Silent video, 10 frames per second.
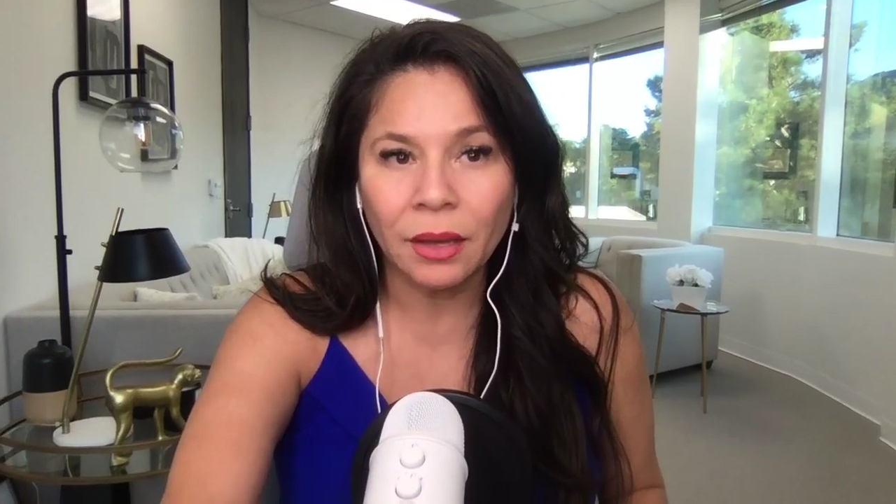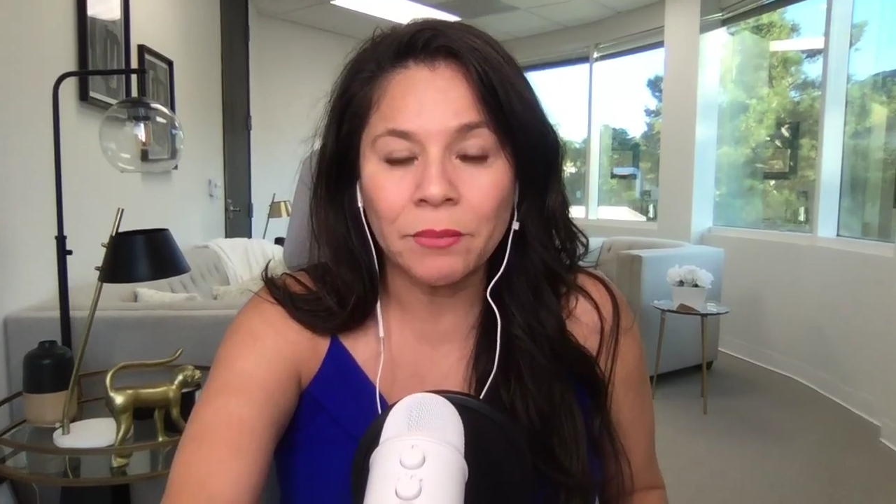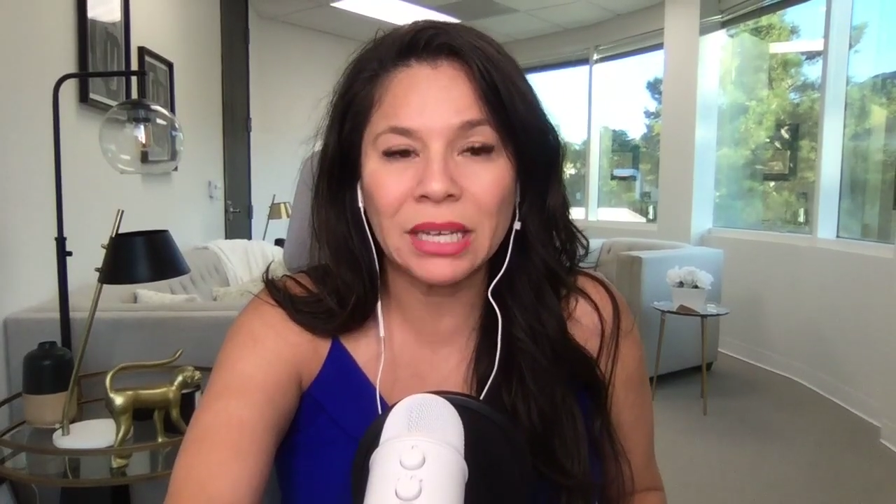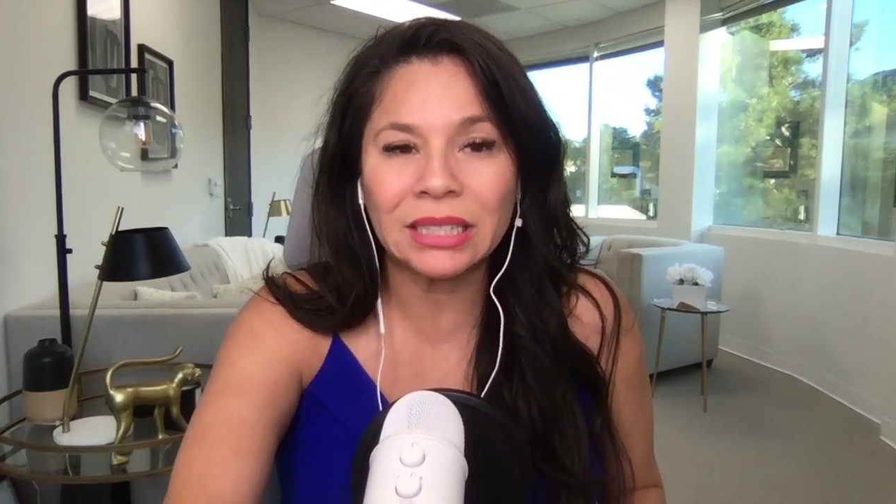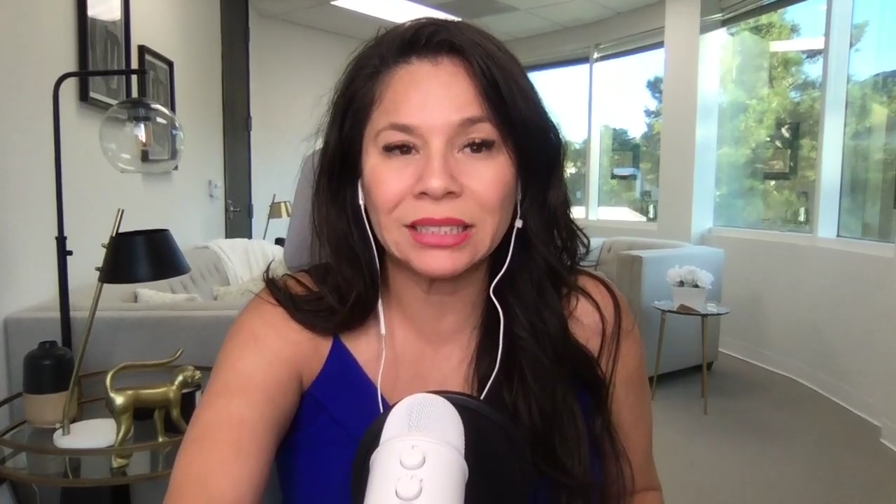
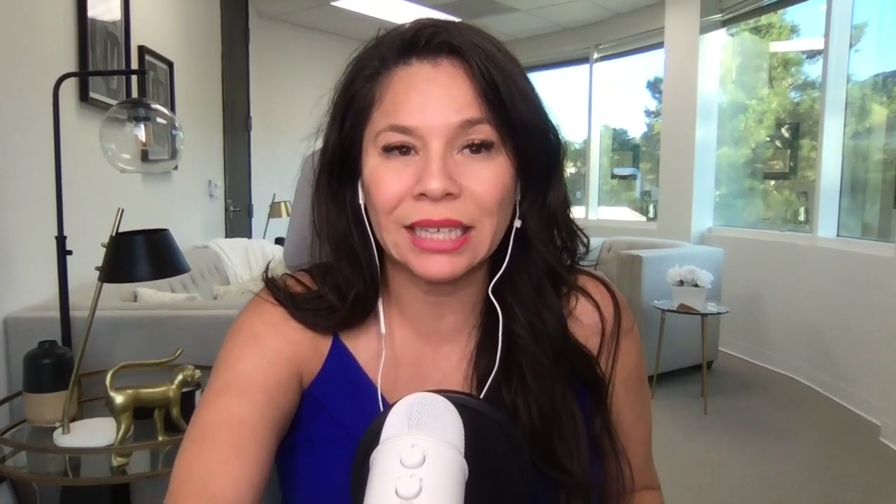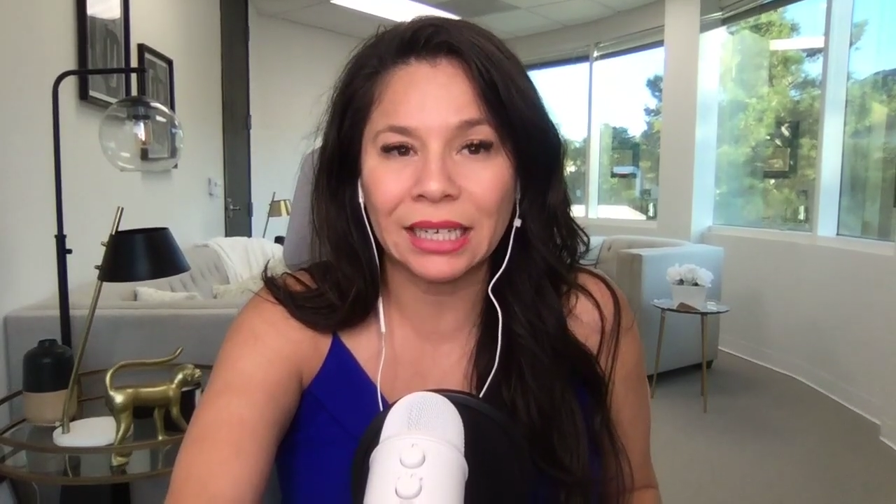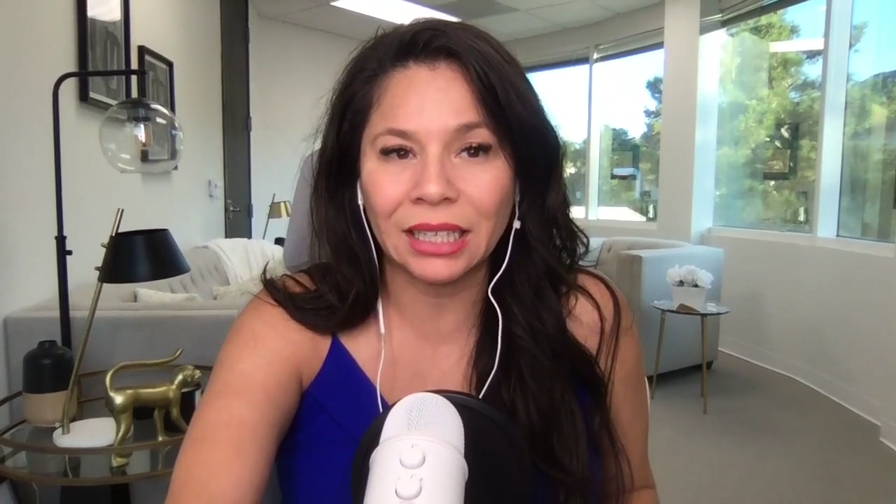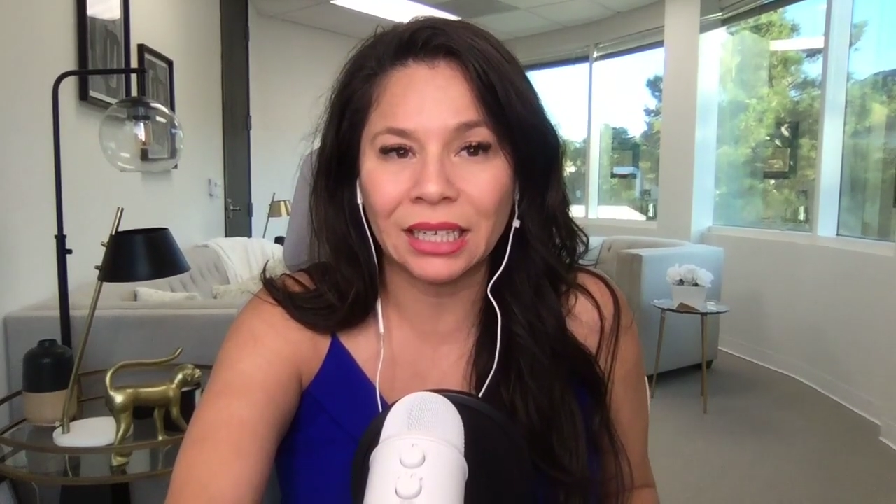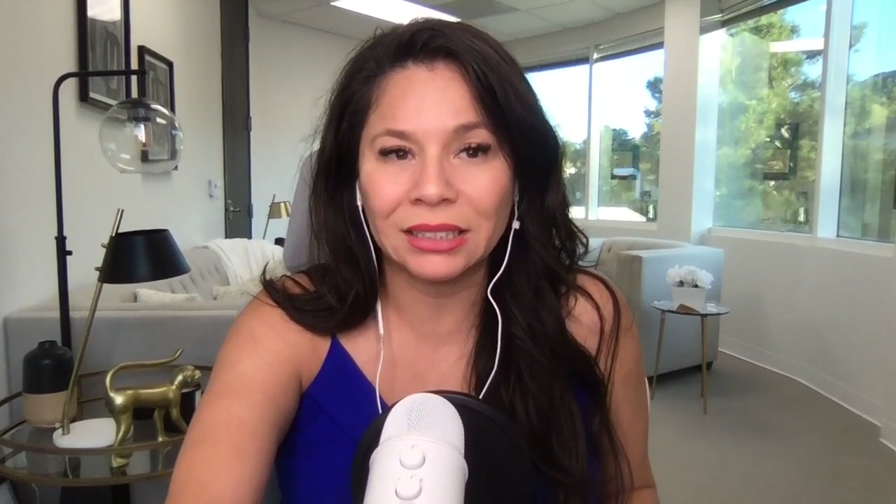meets
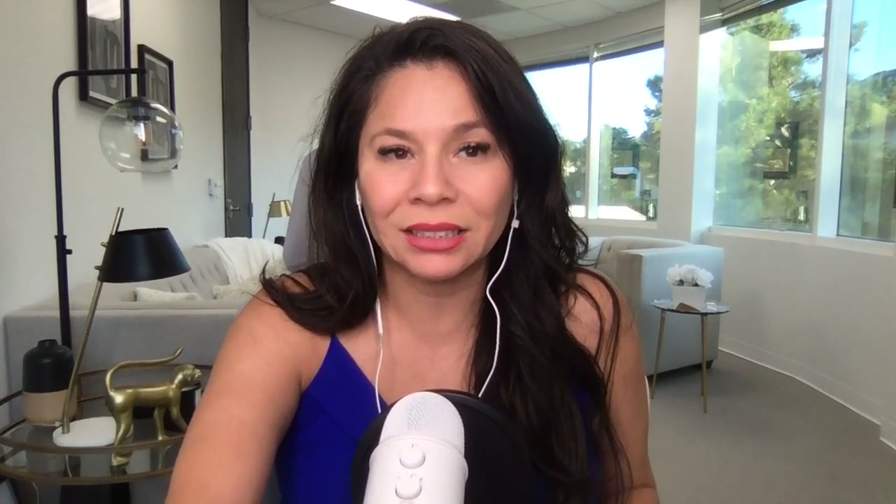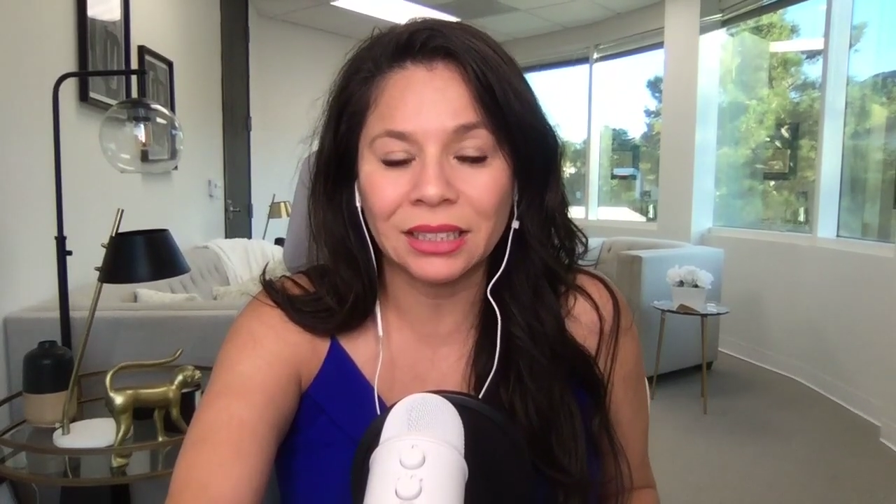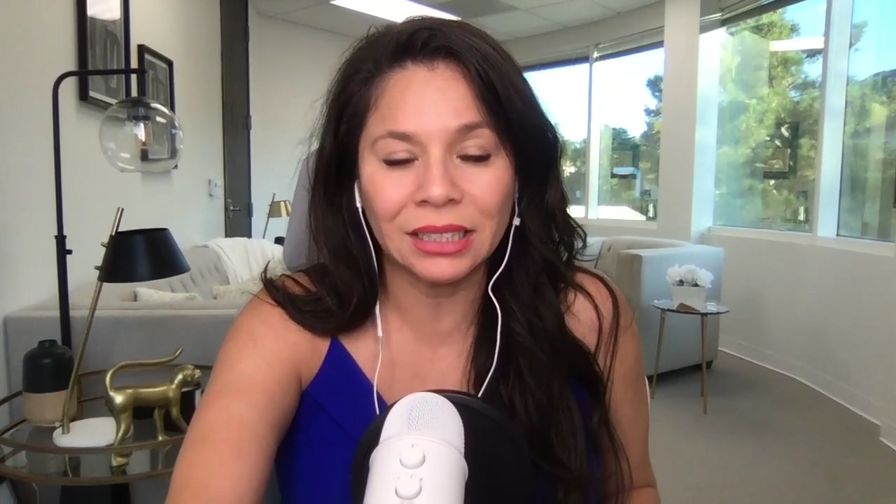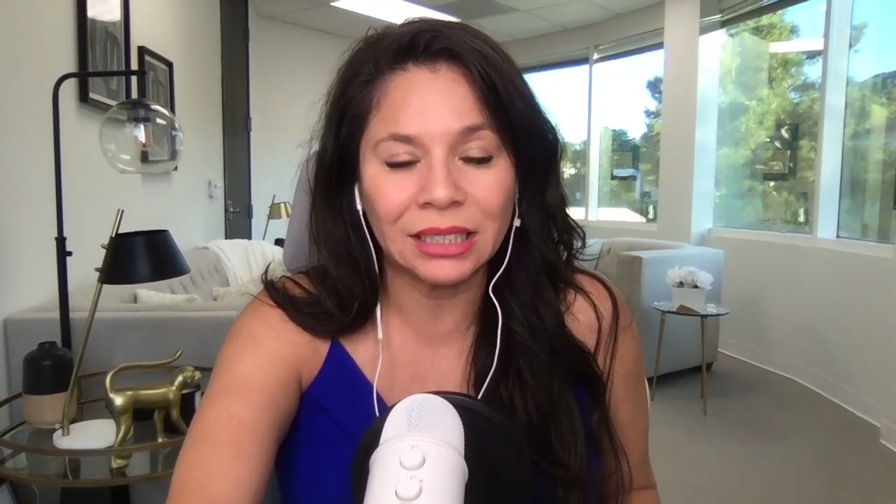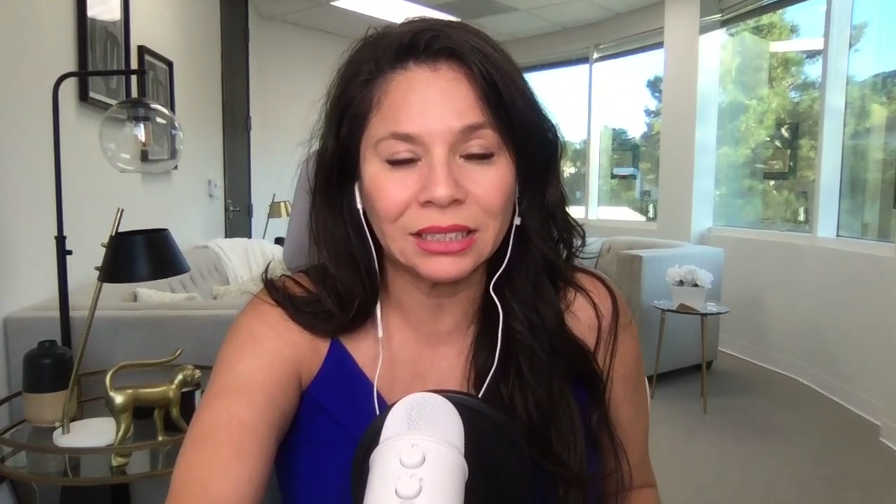deadlines,
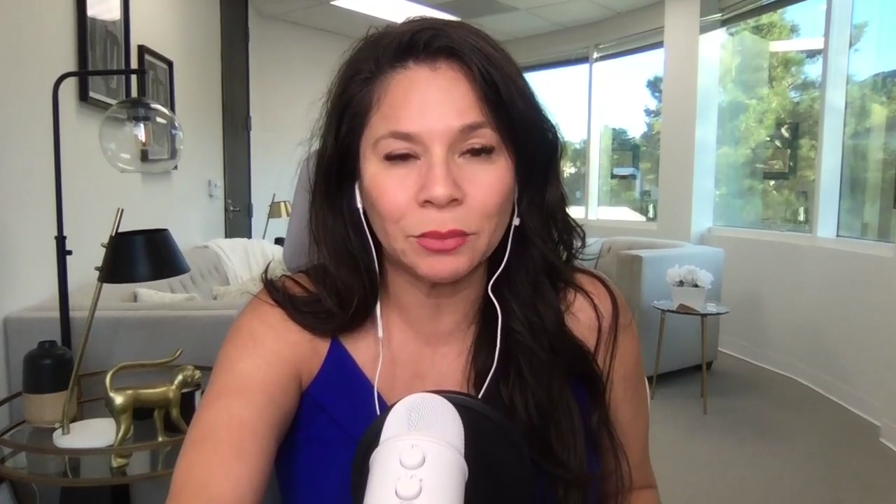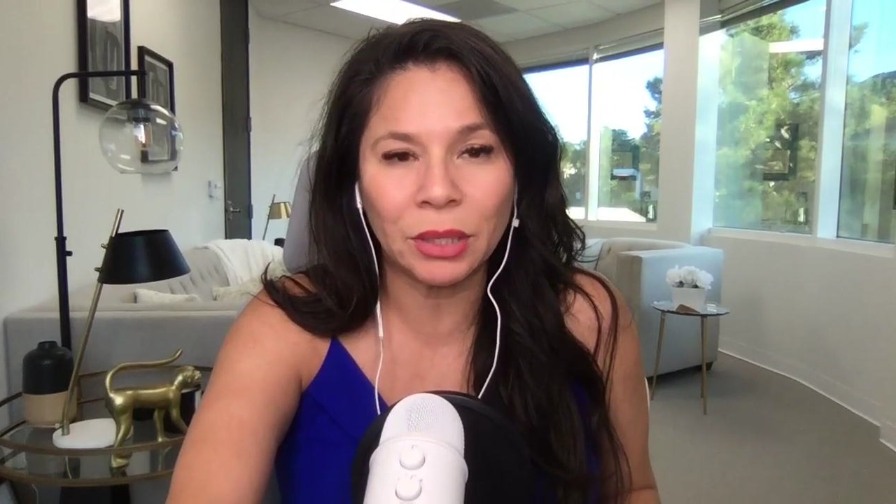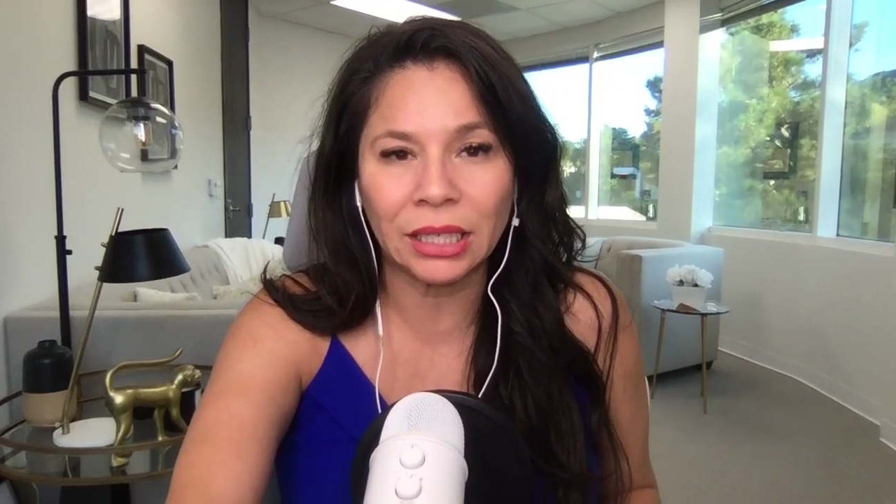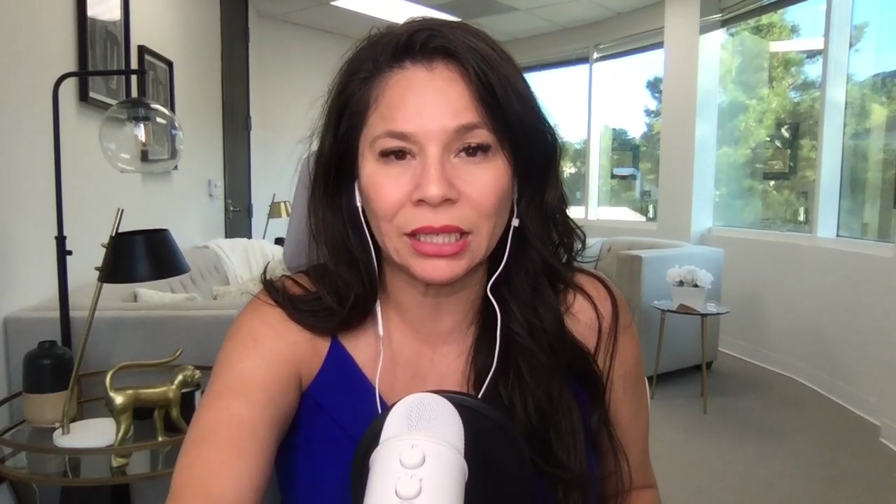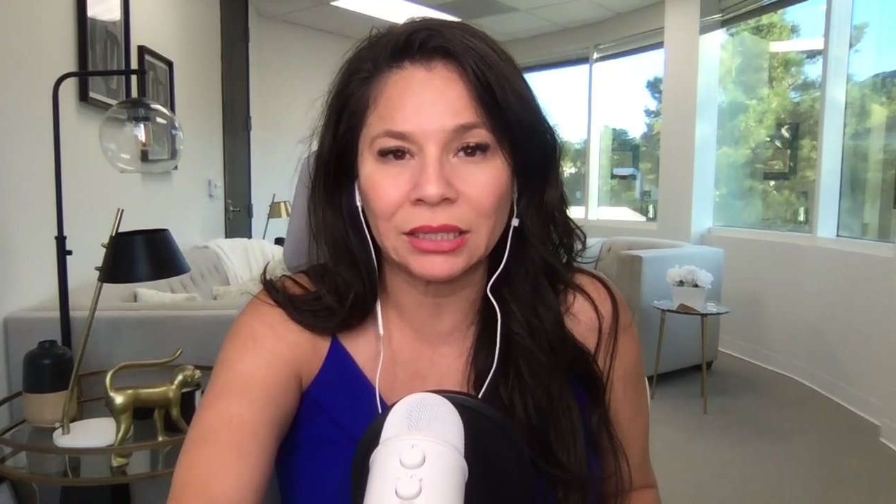leads
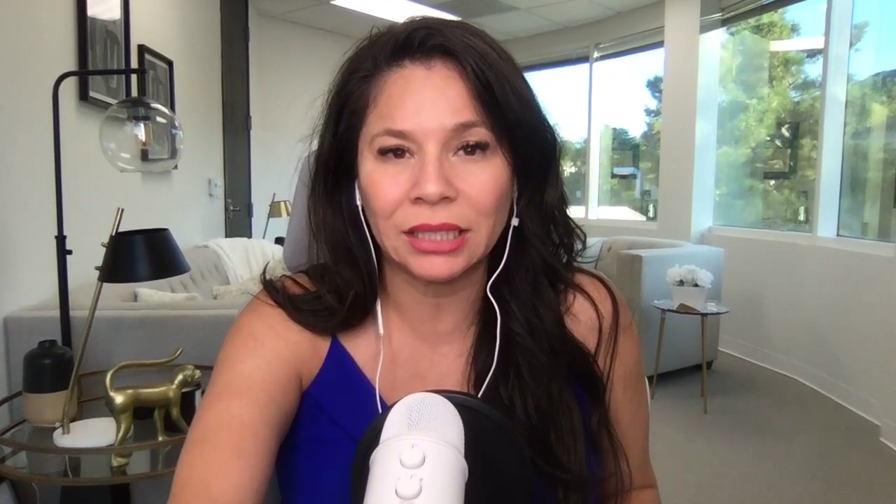meetings,